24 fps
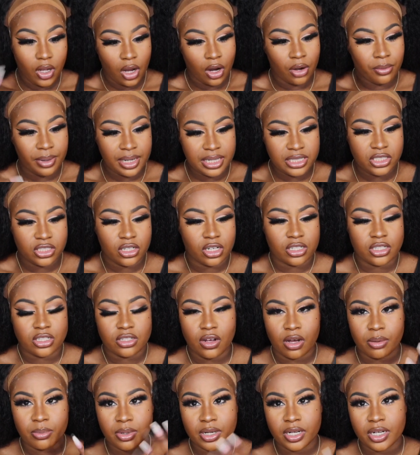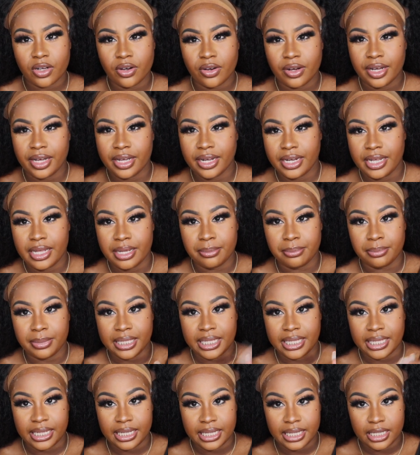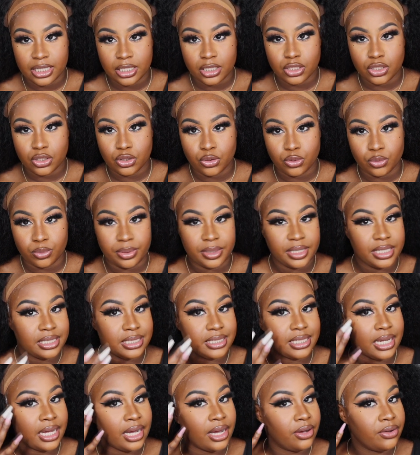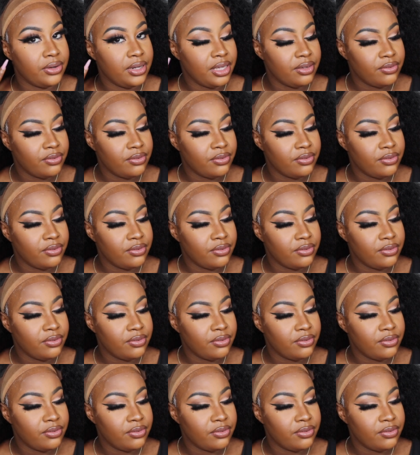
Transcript: All right, y'all, so I'm gonna go ahead and begin to put it down.